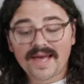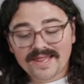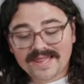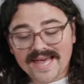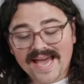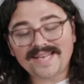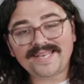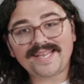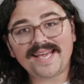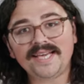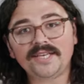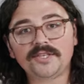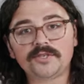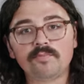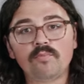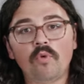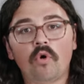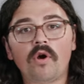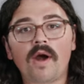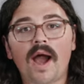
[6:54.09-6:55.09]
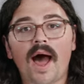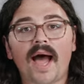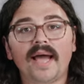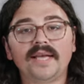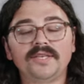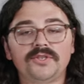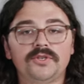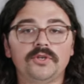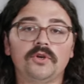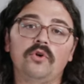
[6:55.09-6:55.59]
that takes more
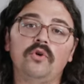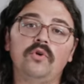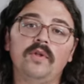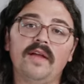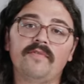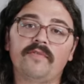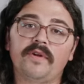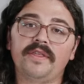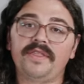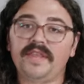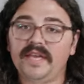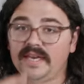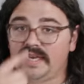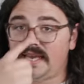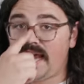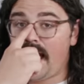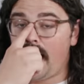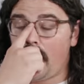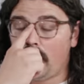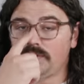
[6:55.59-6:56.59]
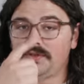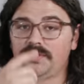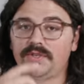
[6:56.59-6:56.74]
ice to cool everything down.